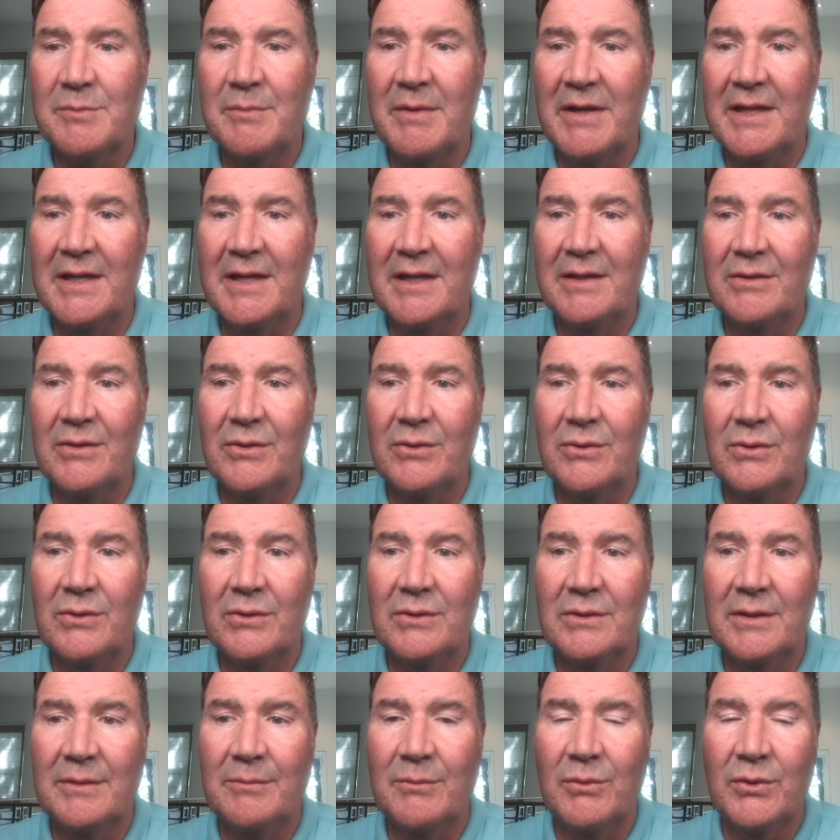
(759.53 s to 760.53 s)
making their
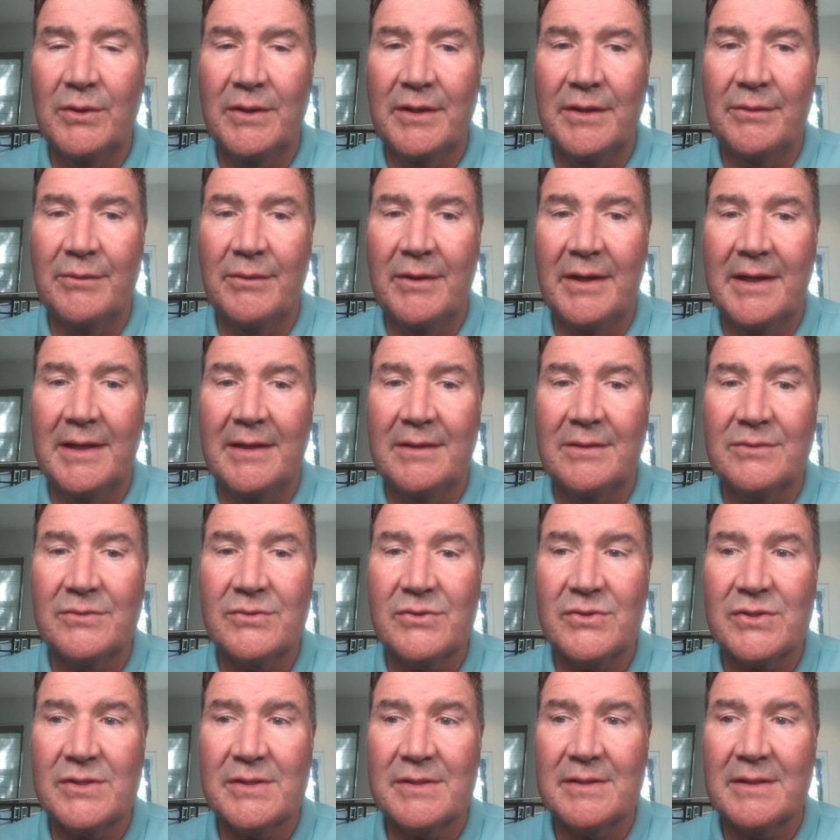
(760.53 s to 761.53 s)
early morning
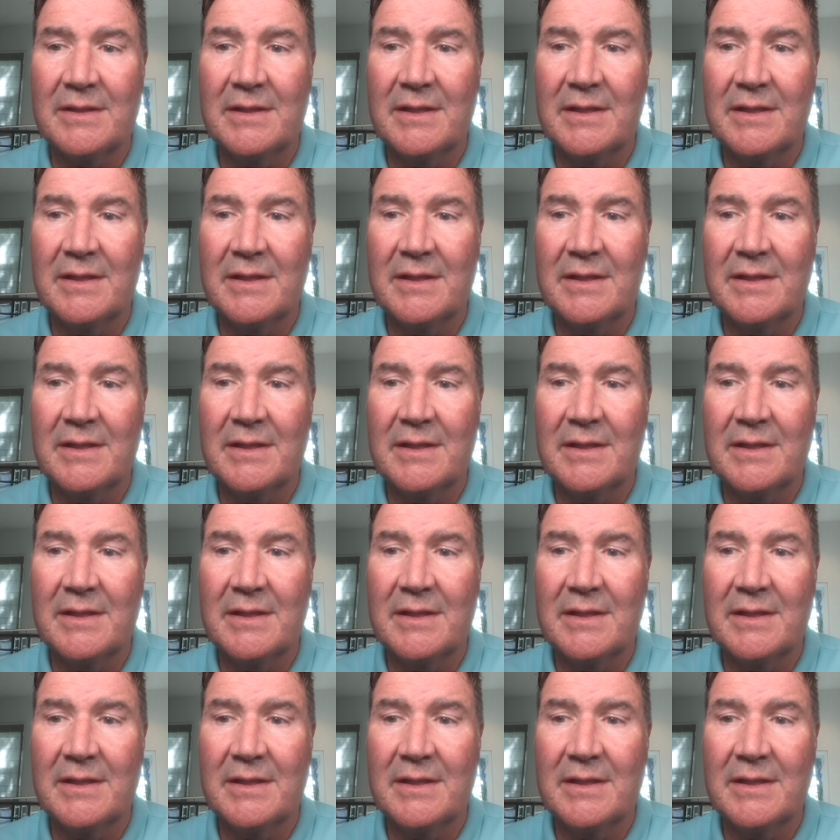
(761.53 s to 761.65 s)
rounds.